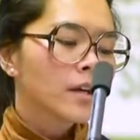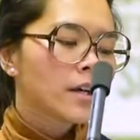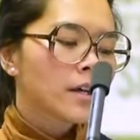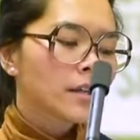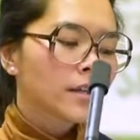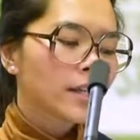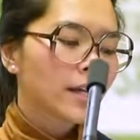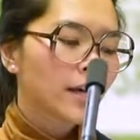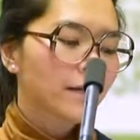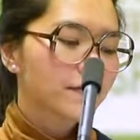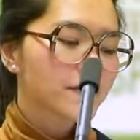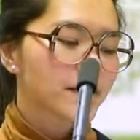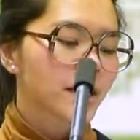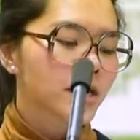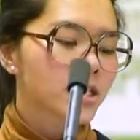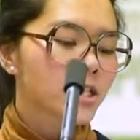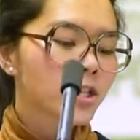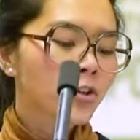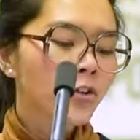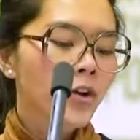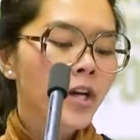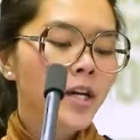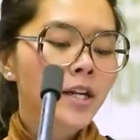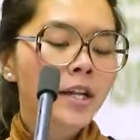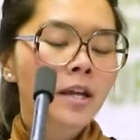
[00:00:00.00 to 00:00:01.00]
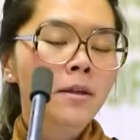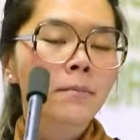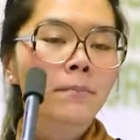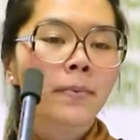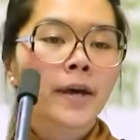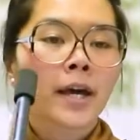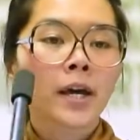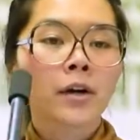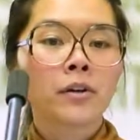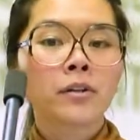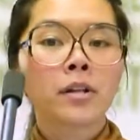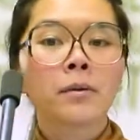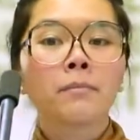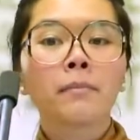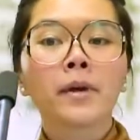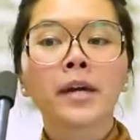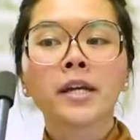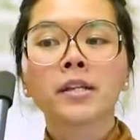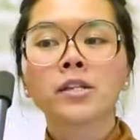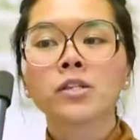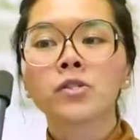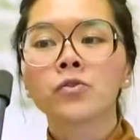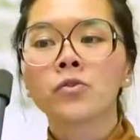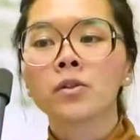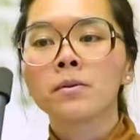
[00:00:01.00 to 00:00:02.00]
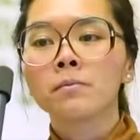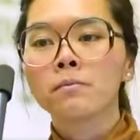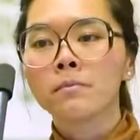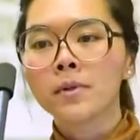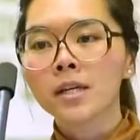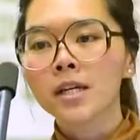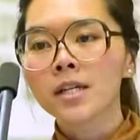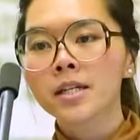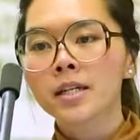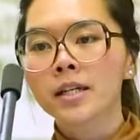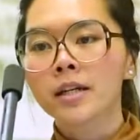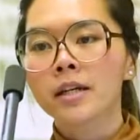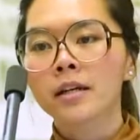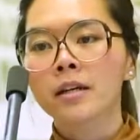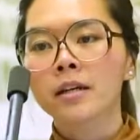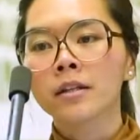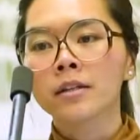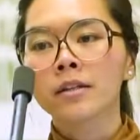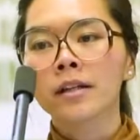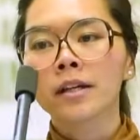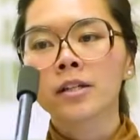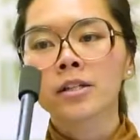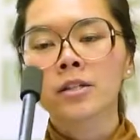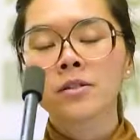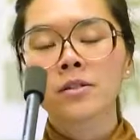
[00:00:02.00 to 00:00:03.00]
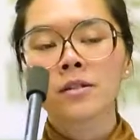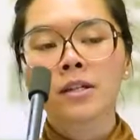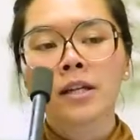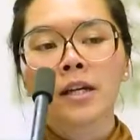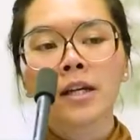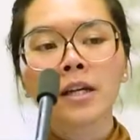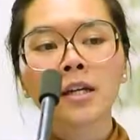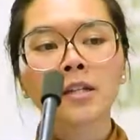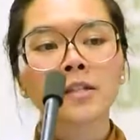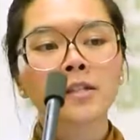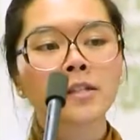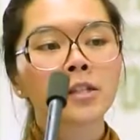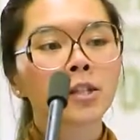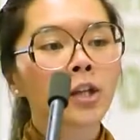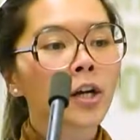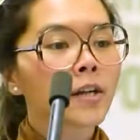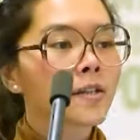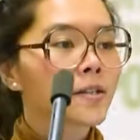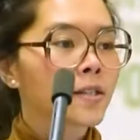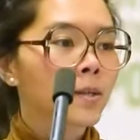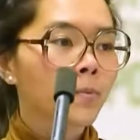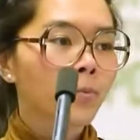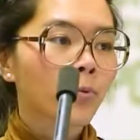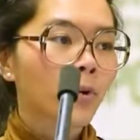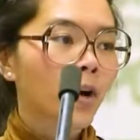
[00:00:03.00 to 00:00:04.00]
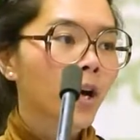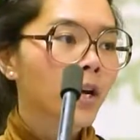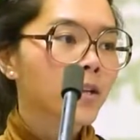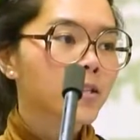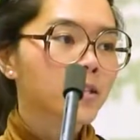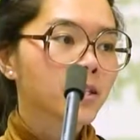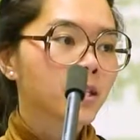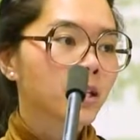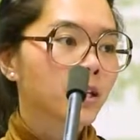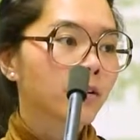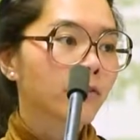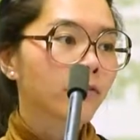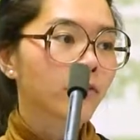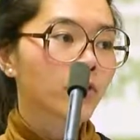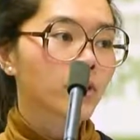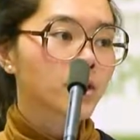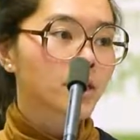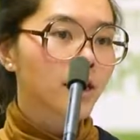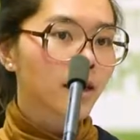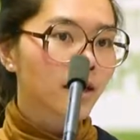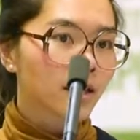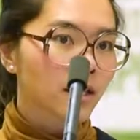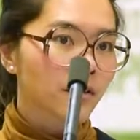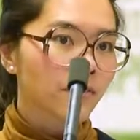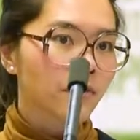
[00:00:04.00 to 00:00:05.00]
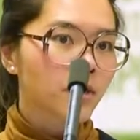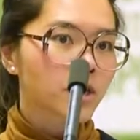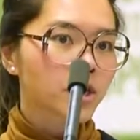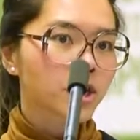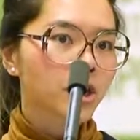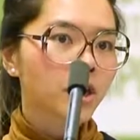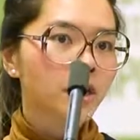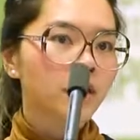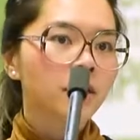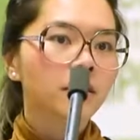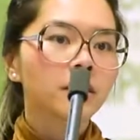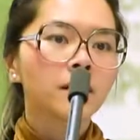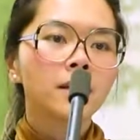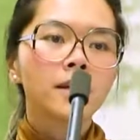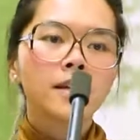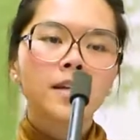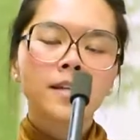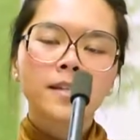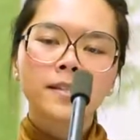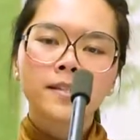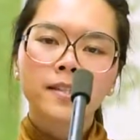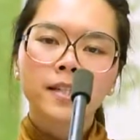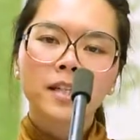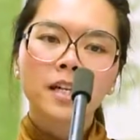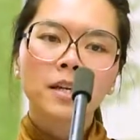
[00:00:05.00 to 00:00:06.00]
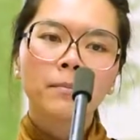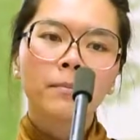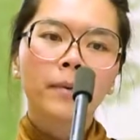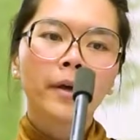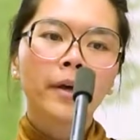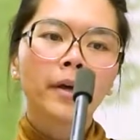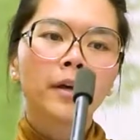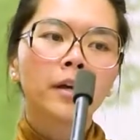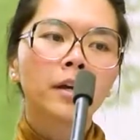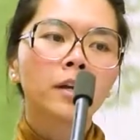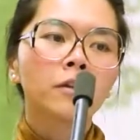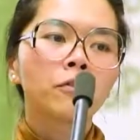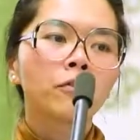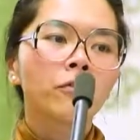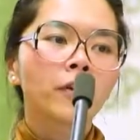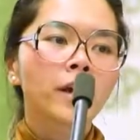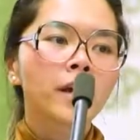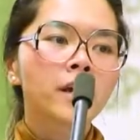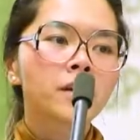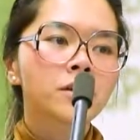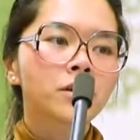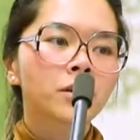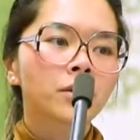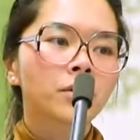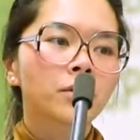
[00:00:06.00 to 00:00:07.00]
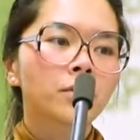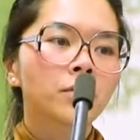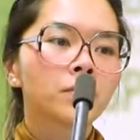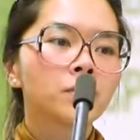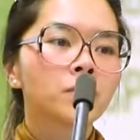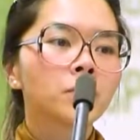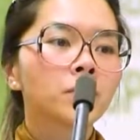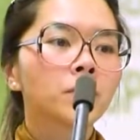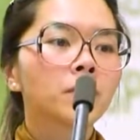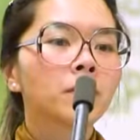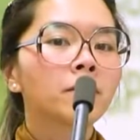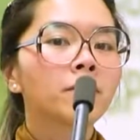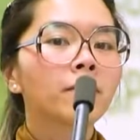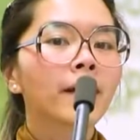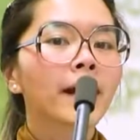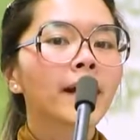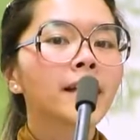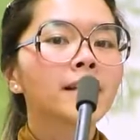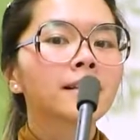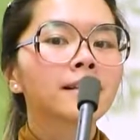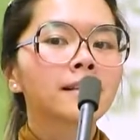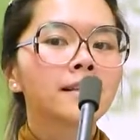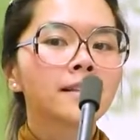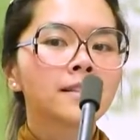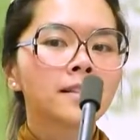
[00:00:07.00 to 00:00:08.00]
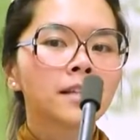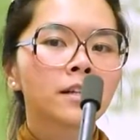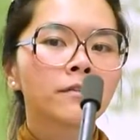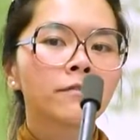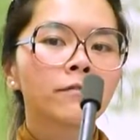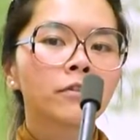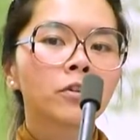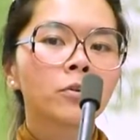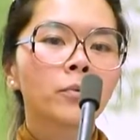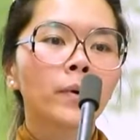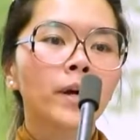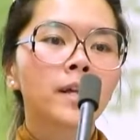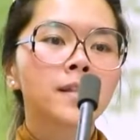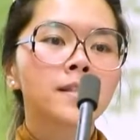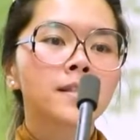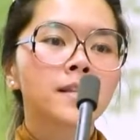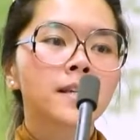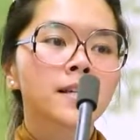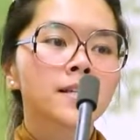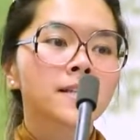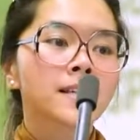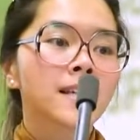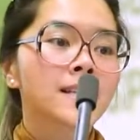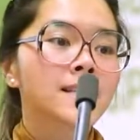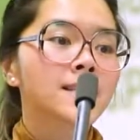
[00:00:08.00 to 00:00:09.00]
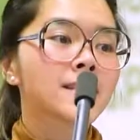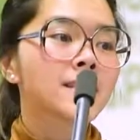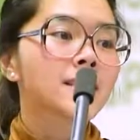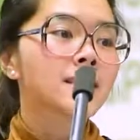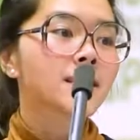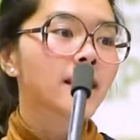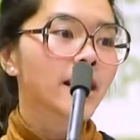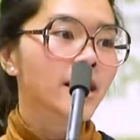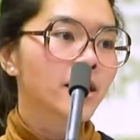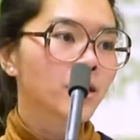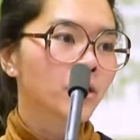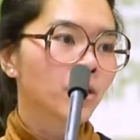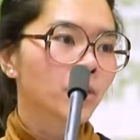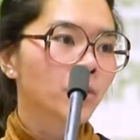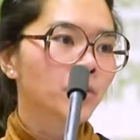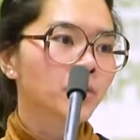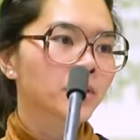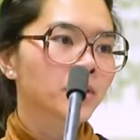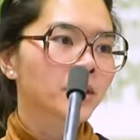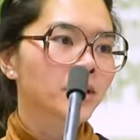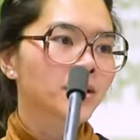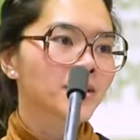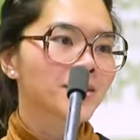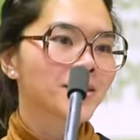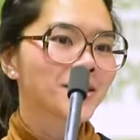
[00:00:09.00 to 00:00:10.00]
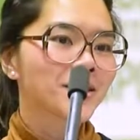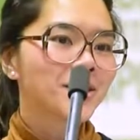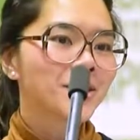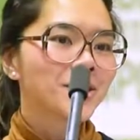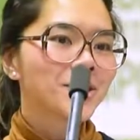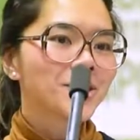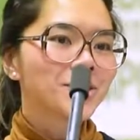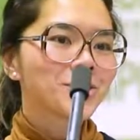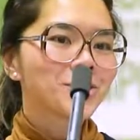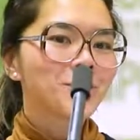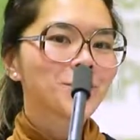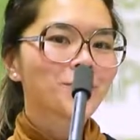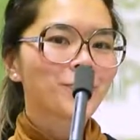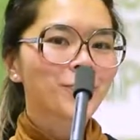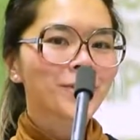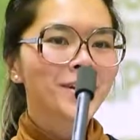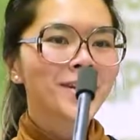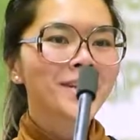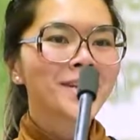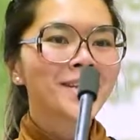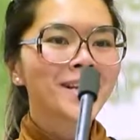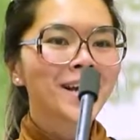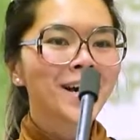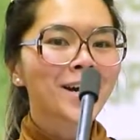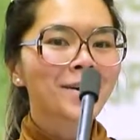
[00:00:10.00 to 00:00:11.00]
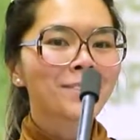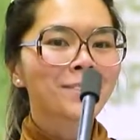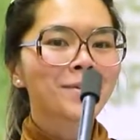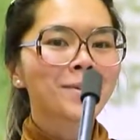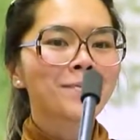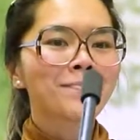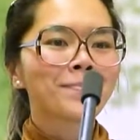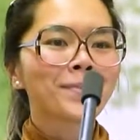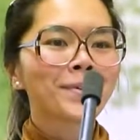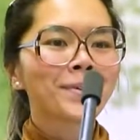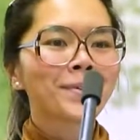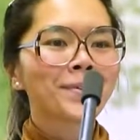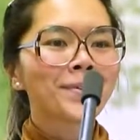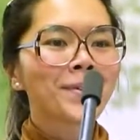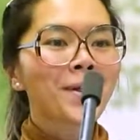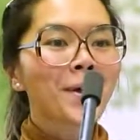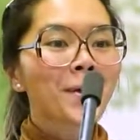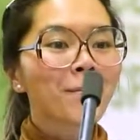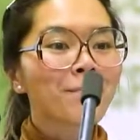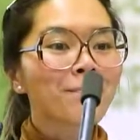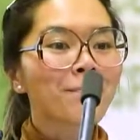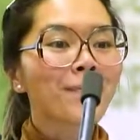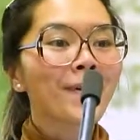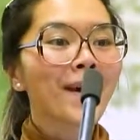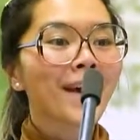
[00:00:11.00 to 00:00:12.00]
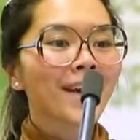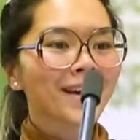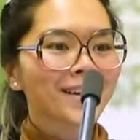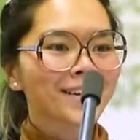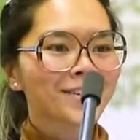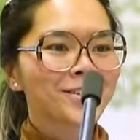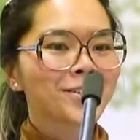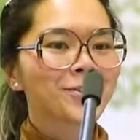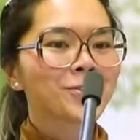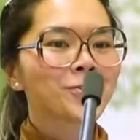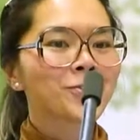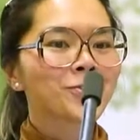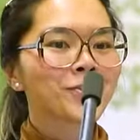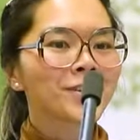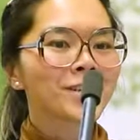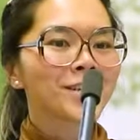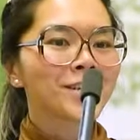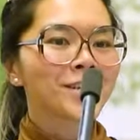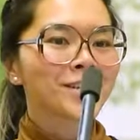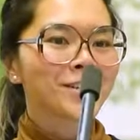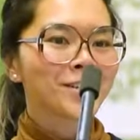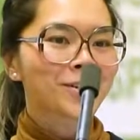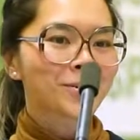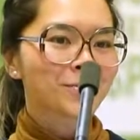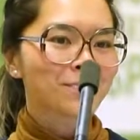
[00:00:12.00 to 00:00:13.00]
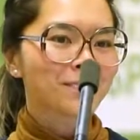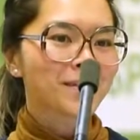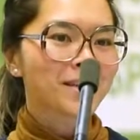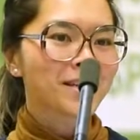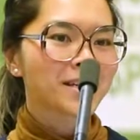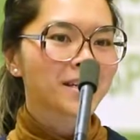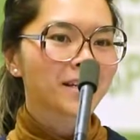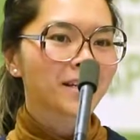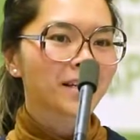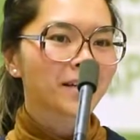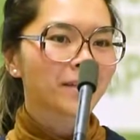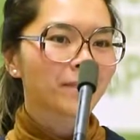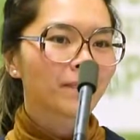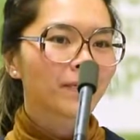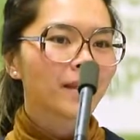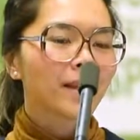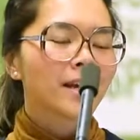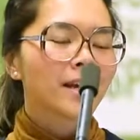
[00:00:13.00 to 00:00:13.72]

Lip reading: They have such a great impact on the mainstream media that today it's not surprising for television, cinema, and radio to invite these influencers as stakeholders to bring young people back to traditional media.